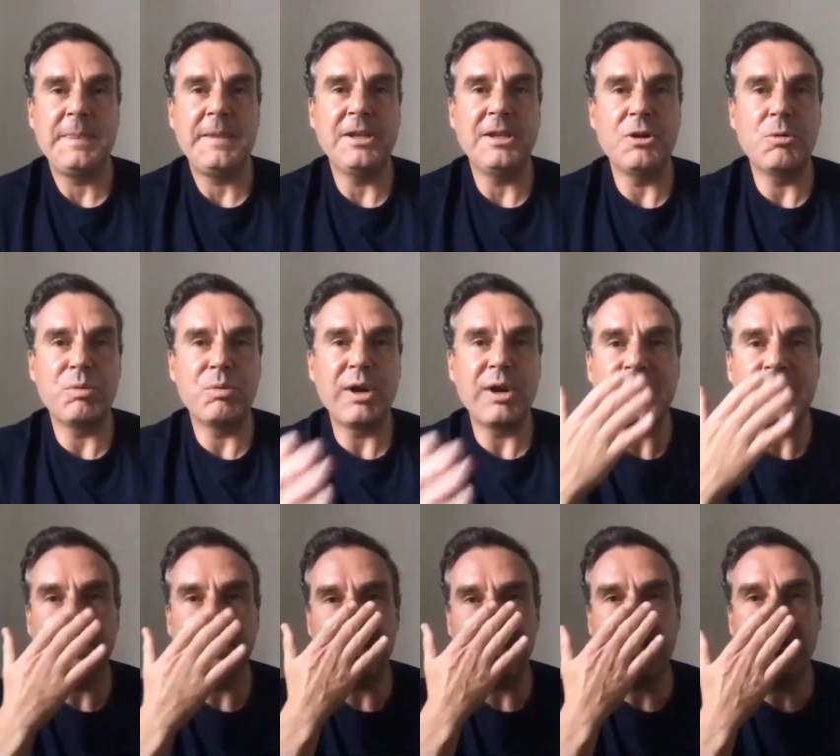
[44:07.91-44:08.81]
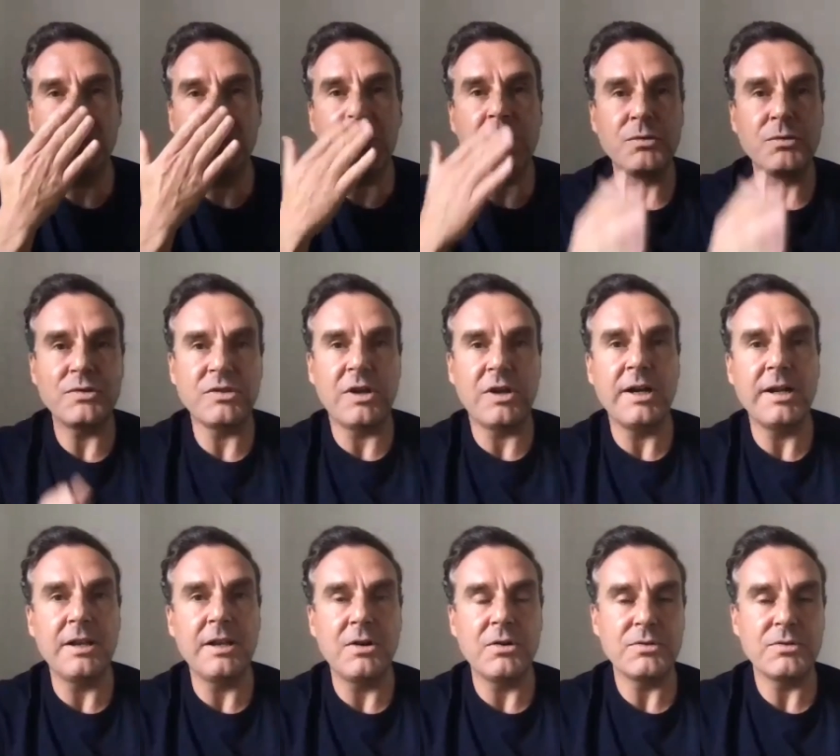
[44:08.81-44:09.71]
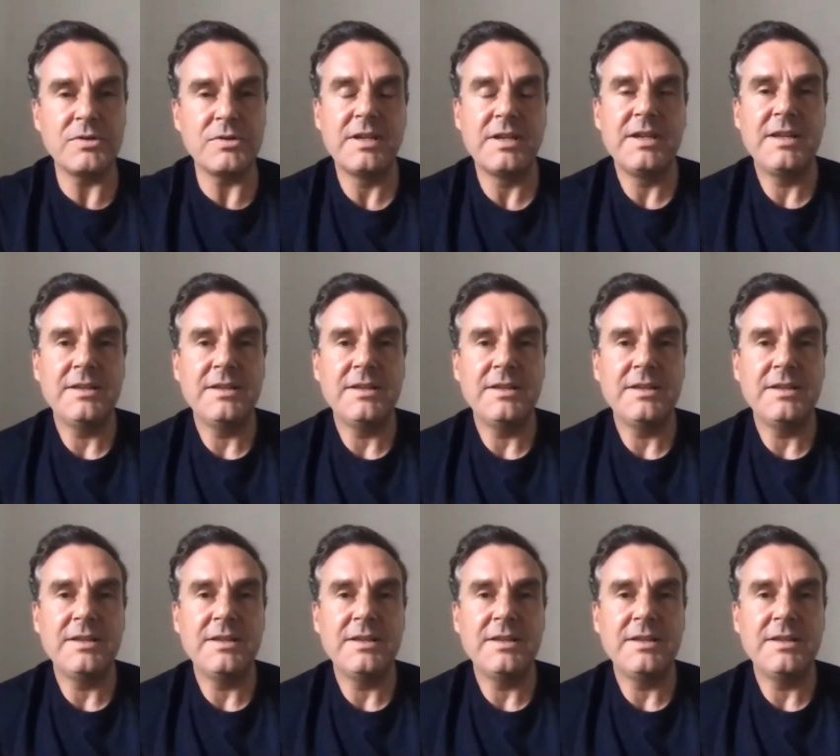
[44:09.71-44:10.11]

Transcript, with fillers: you know breaking down those silos